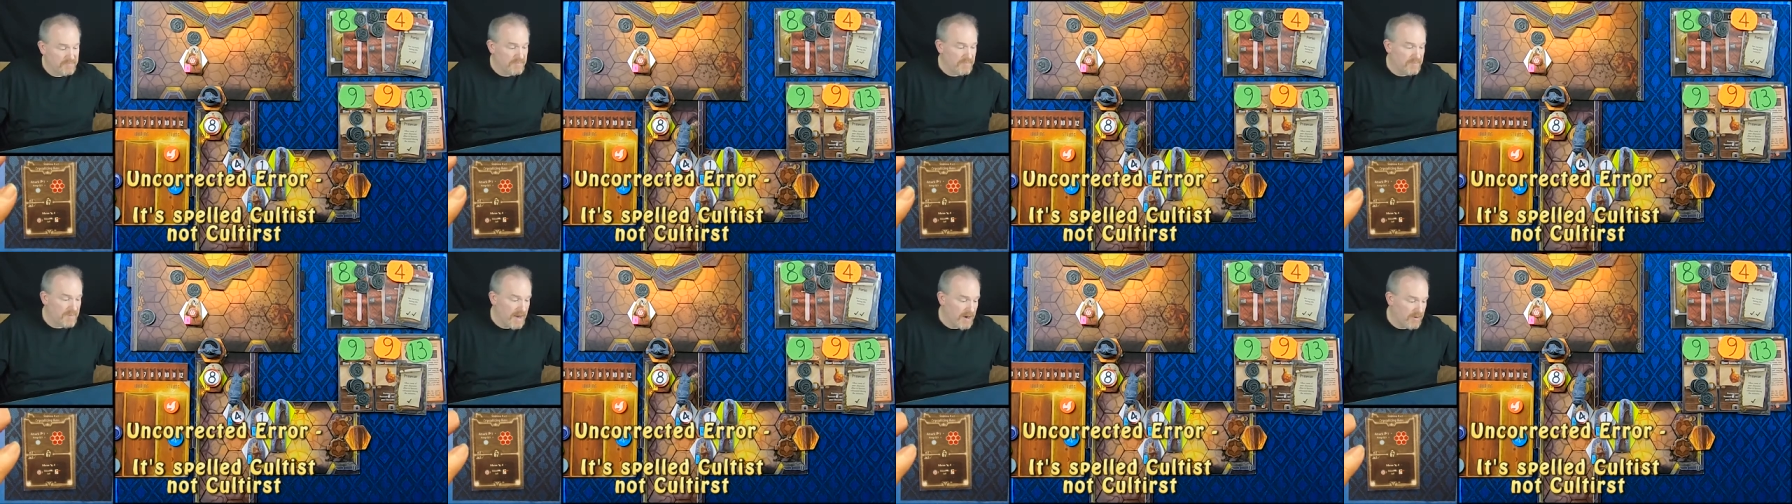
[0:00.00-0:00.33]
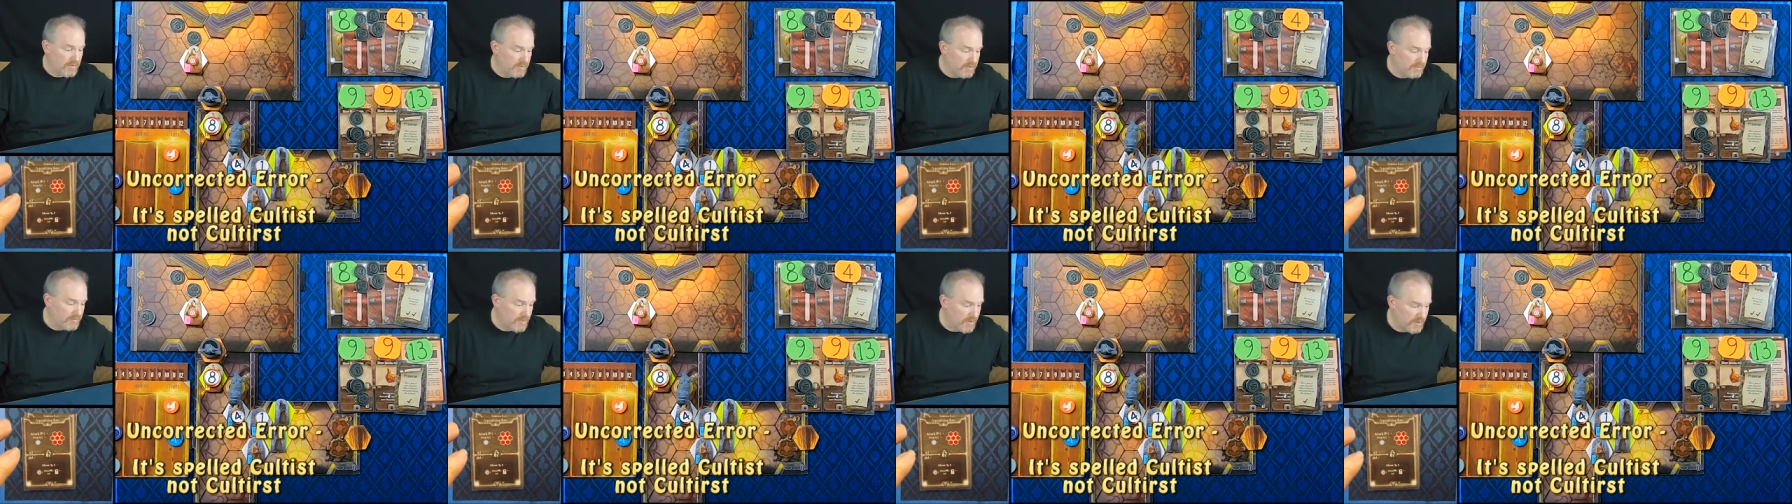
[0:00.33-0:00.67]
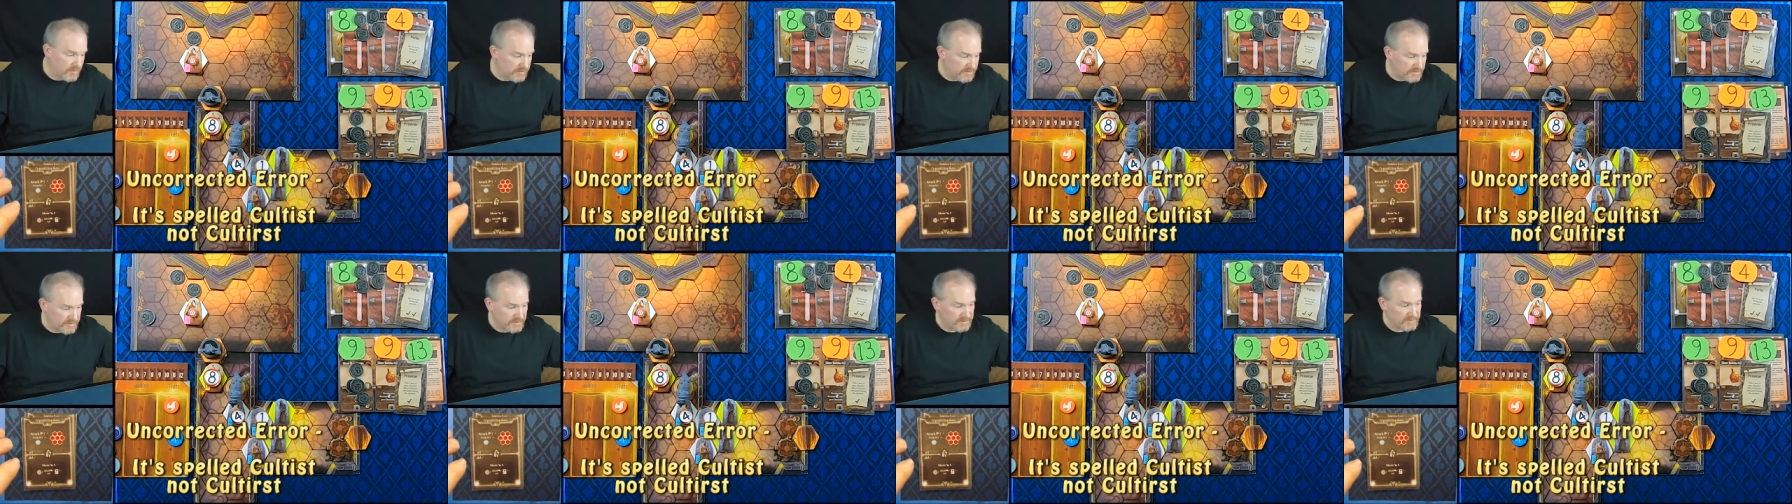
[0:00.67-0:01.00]
power
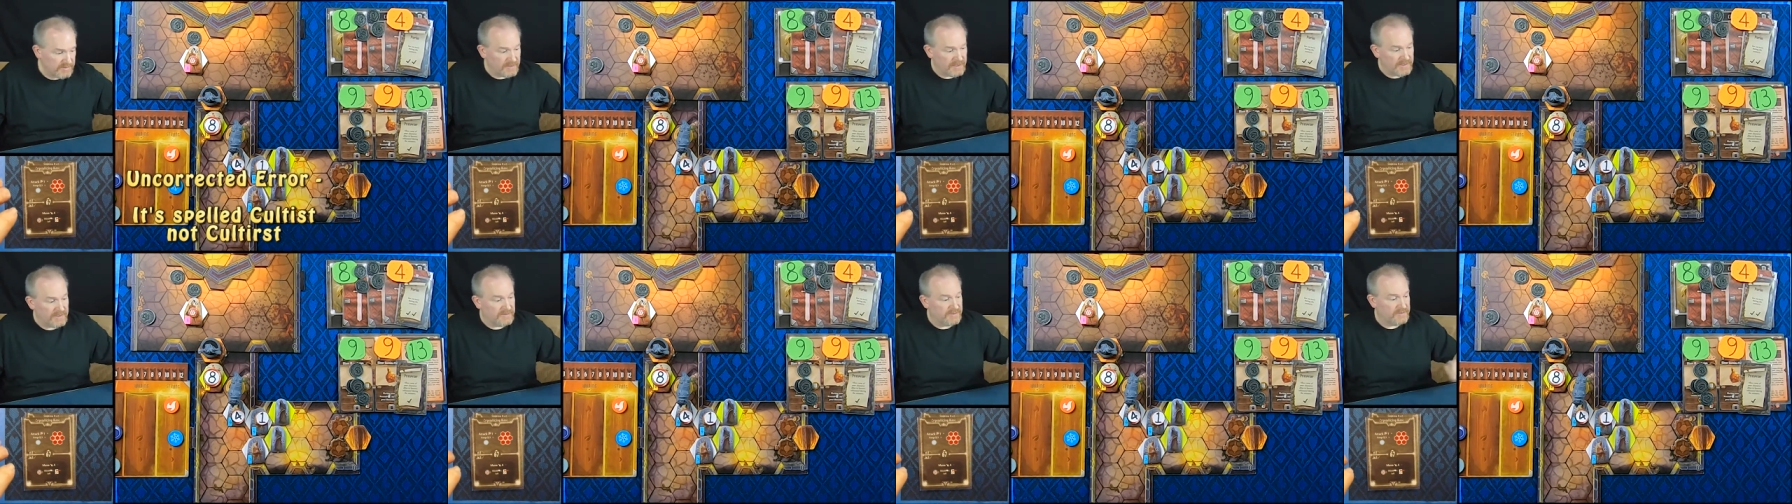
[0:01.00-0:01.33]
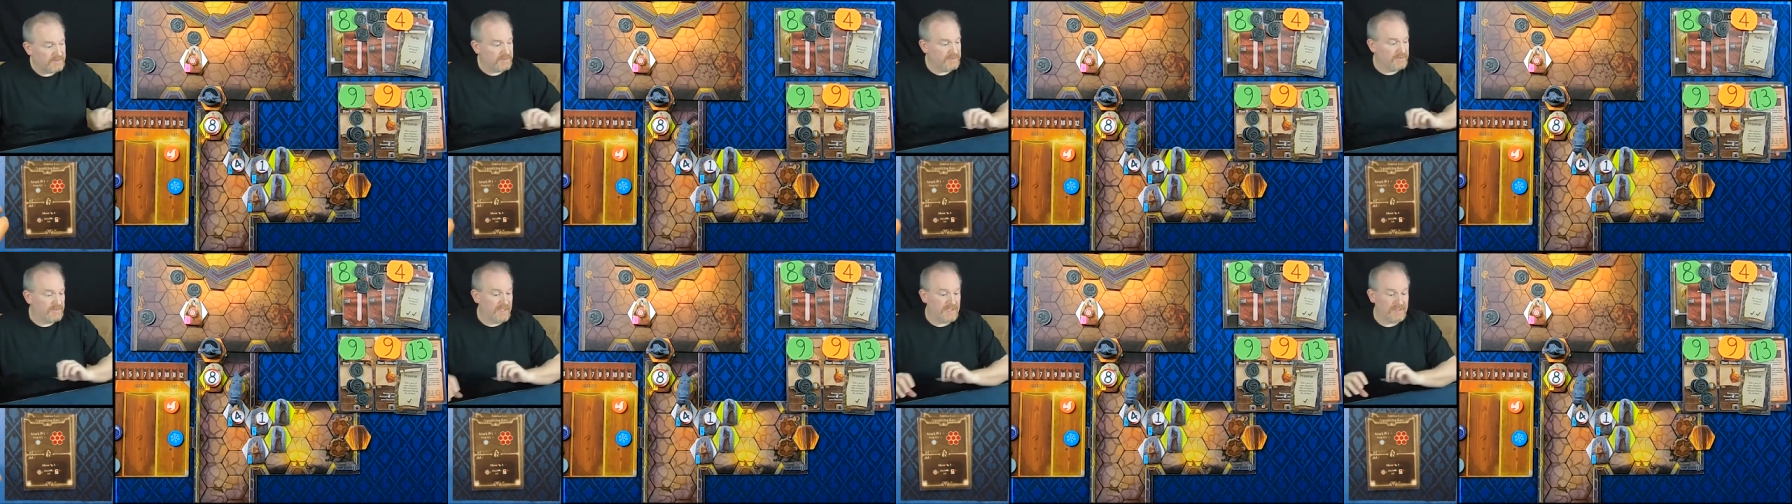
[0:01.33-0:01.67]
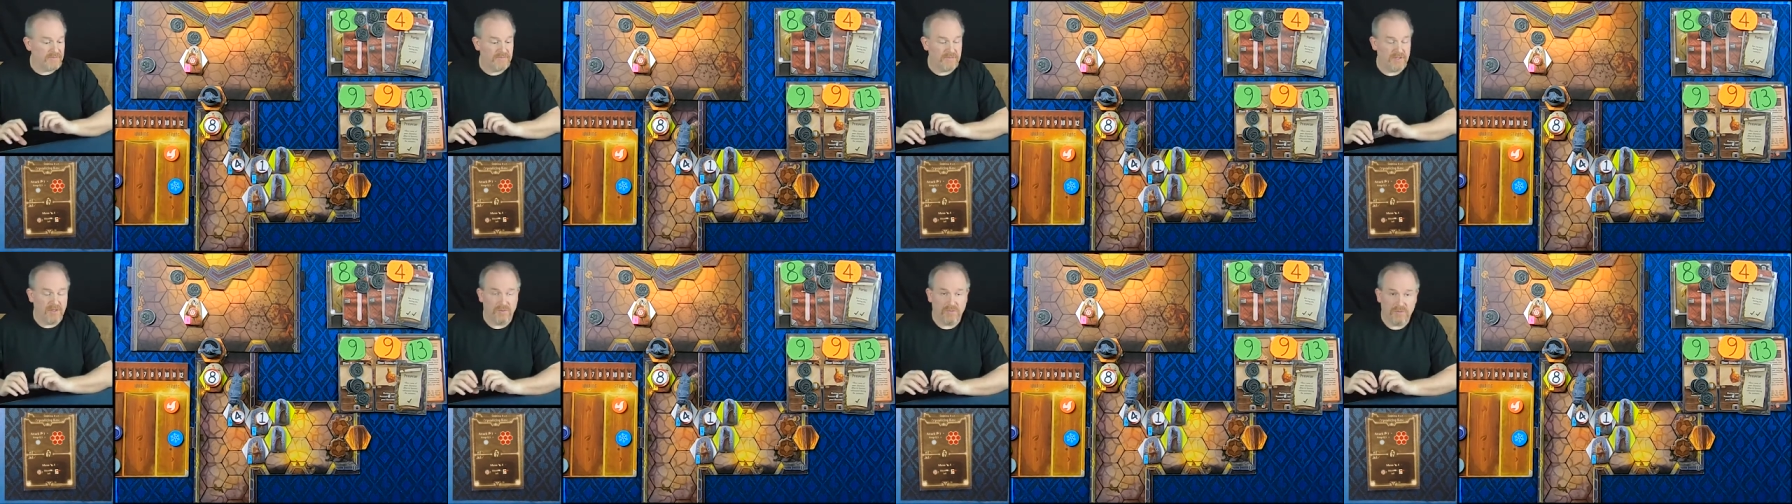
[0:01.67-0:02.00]
potion because I
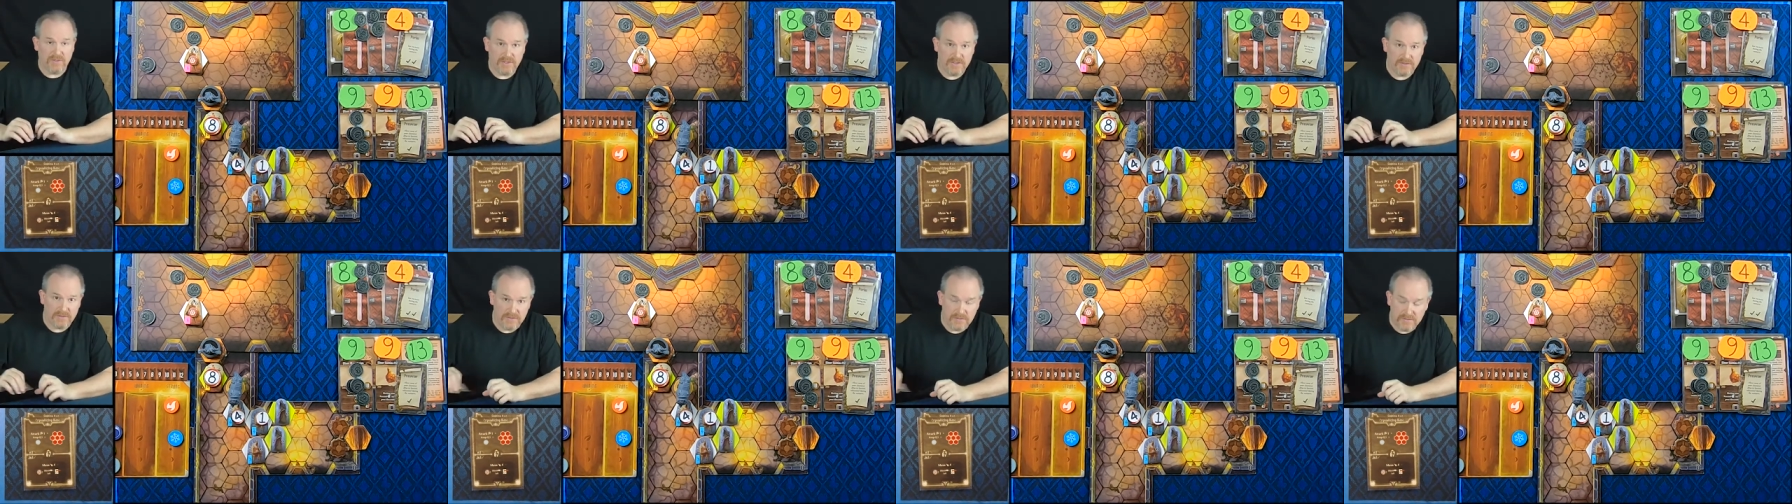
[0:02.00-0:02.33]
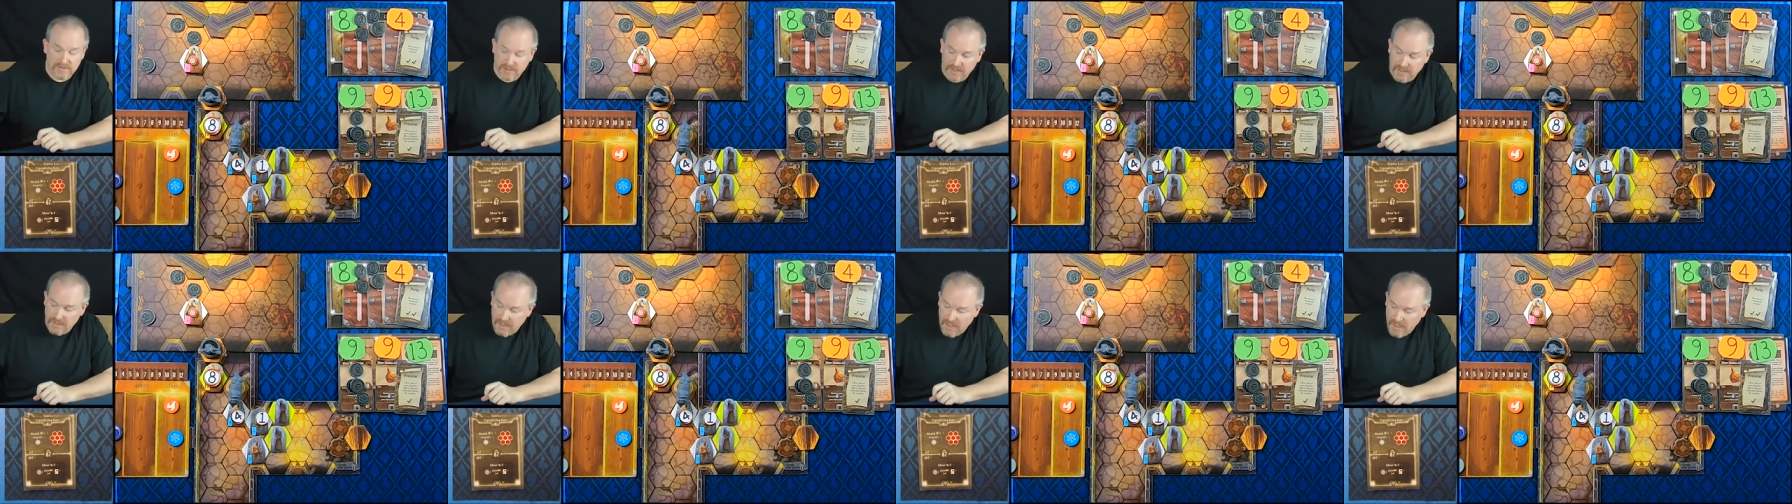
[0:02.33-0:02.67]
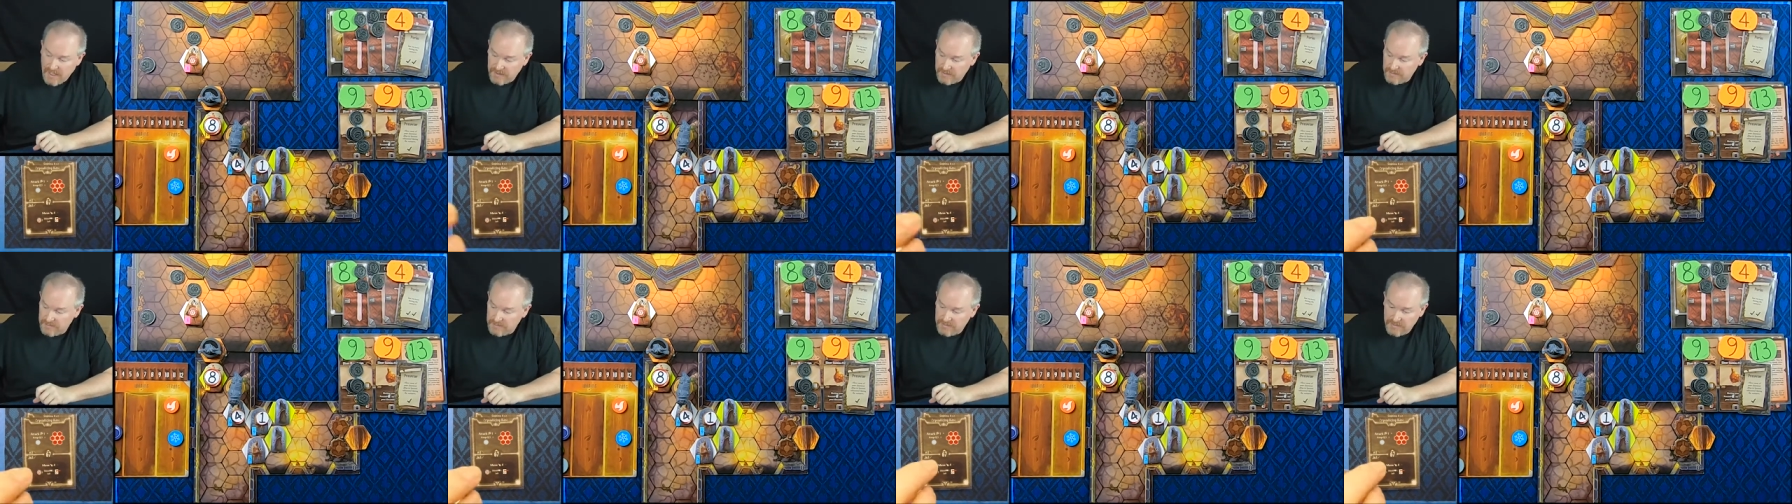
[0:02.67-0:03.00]
don't want to use any
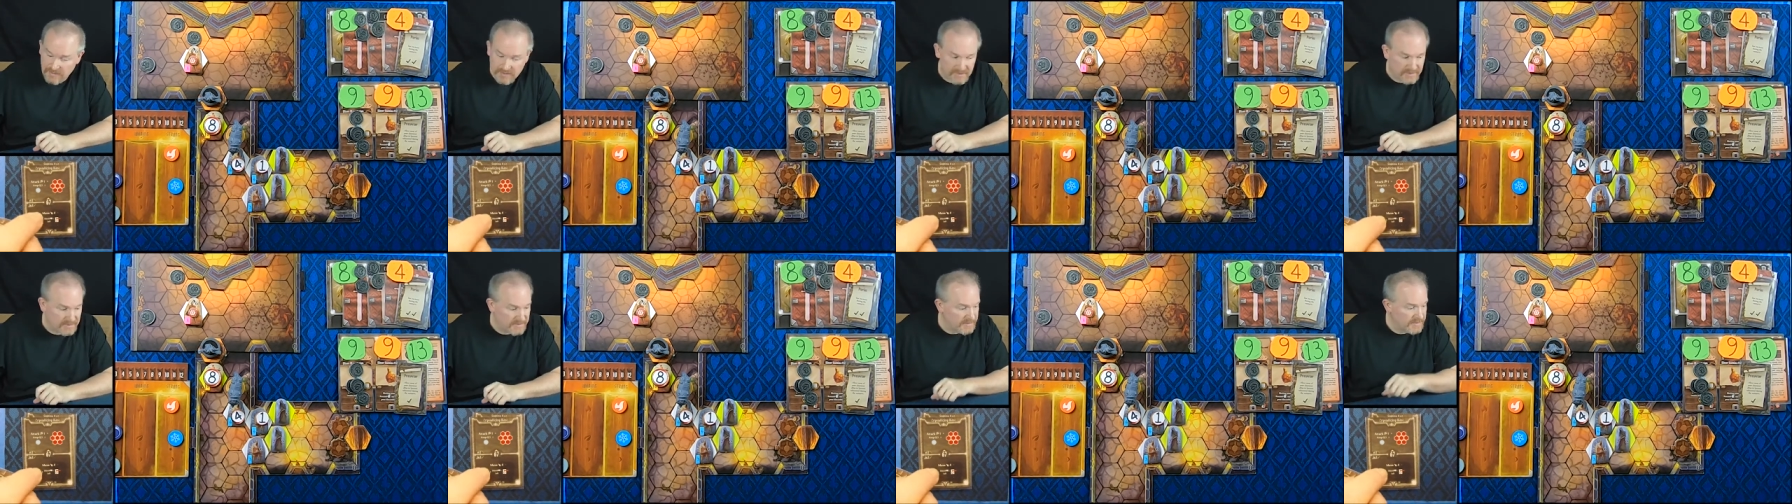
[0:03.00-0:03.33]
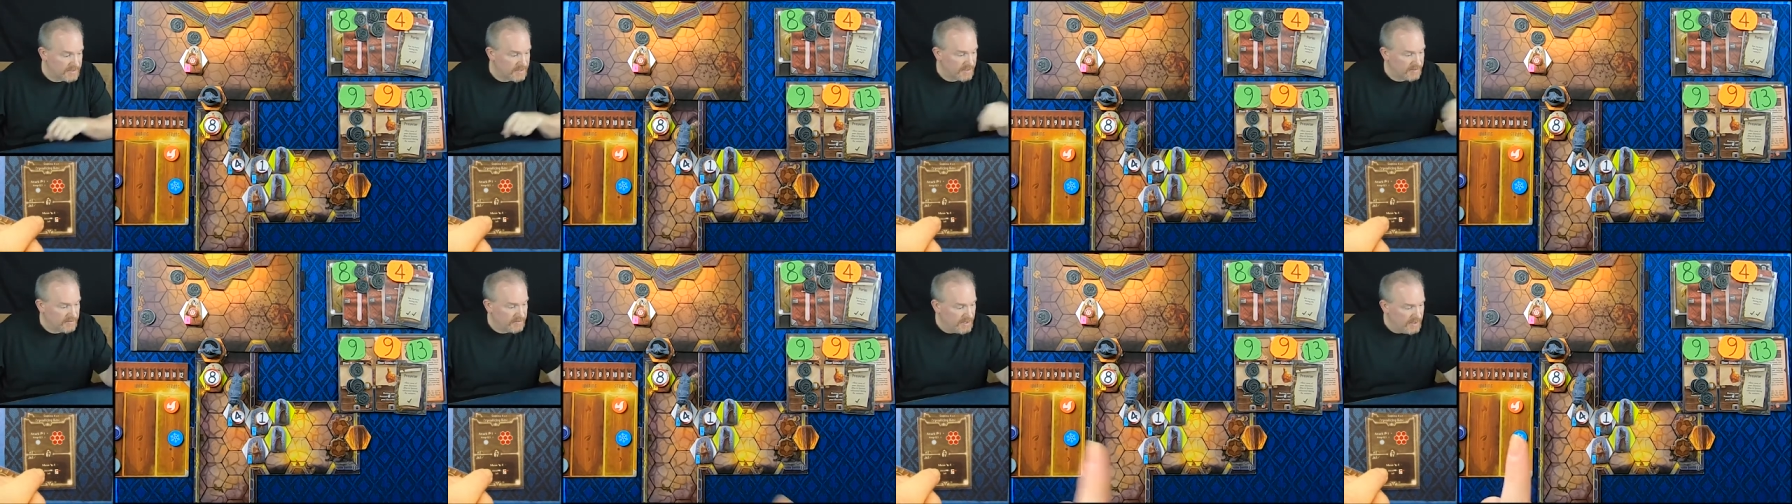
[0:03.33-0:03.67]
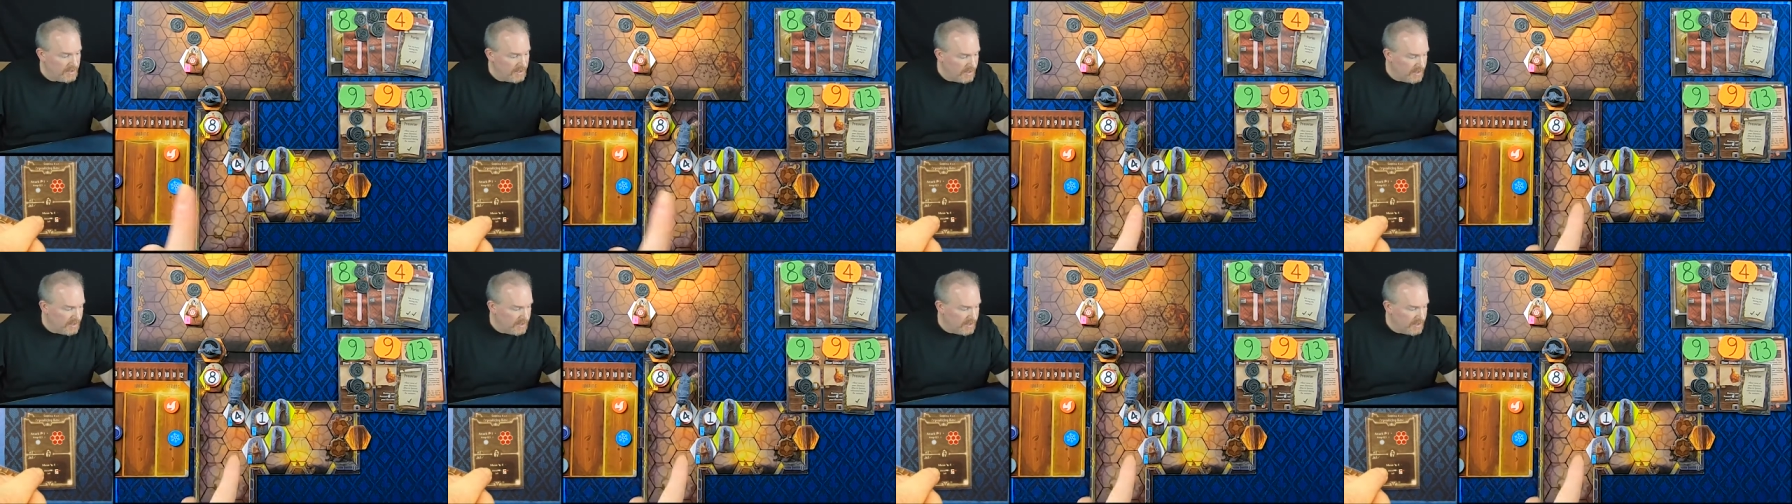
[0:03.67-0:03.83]
items this time.